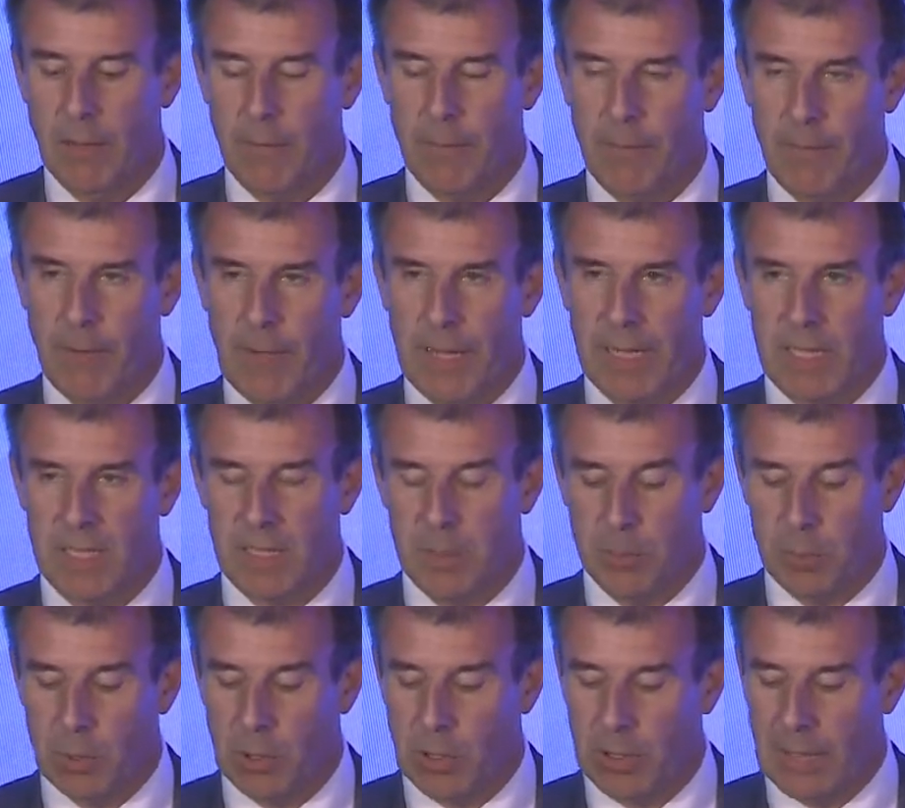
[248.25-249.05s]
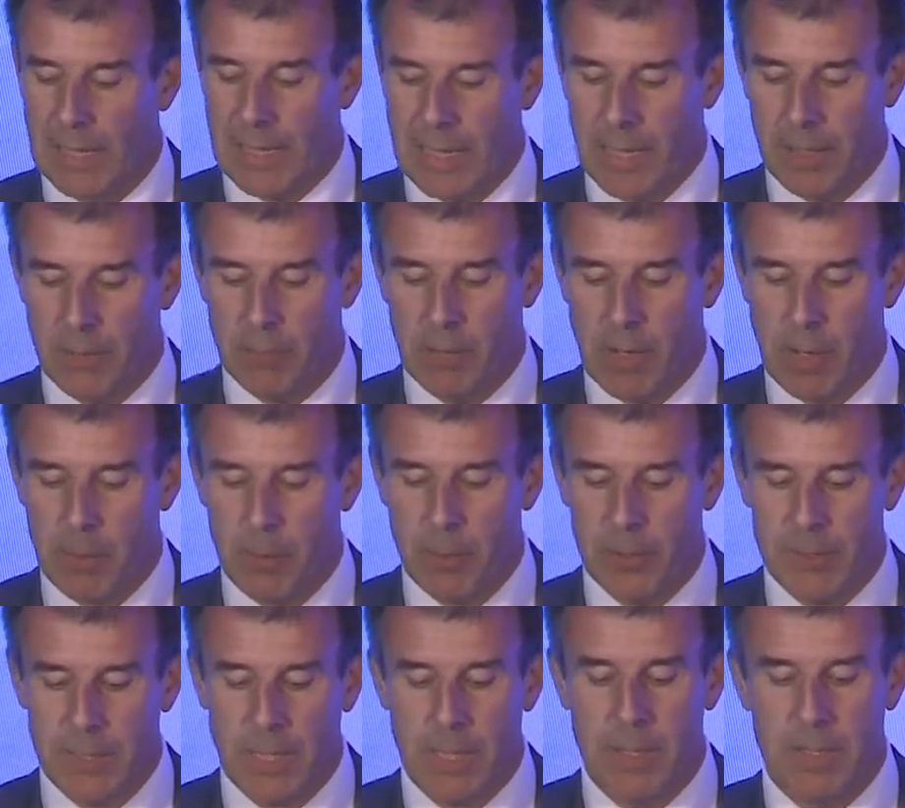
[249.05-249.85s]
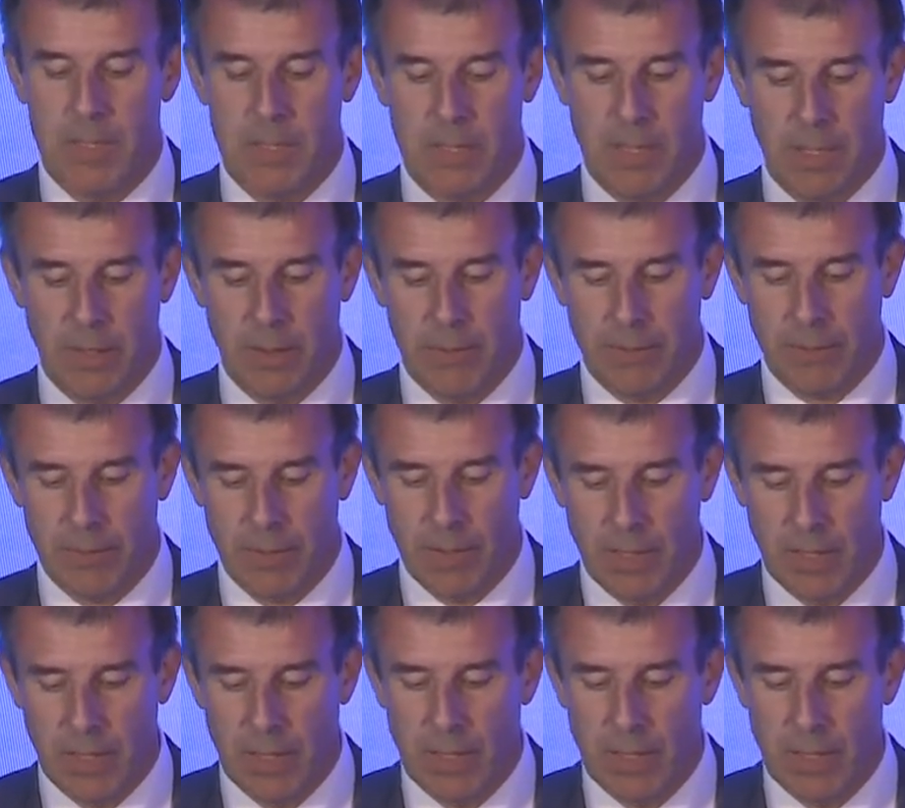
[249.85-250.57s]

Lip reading: flexible and representative,